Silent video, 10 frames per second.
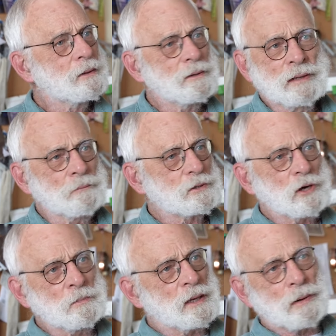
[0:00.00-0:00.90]
you never
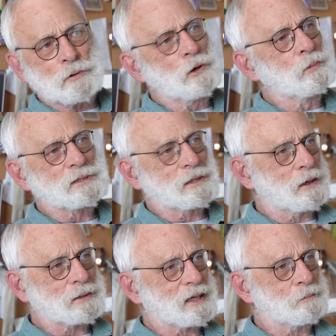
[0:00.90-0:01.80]
told me about who was in
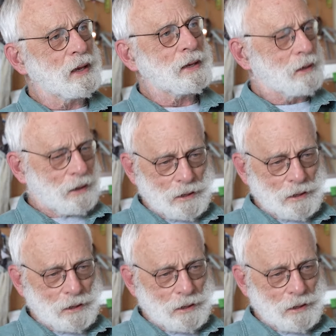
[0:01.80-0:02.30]
Arctic Bay.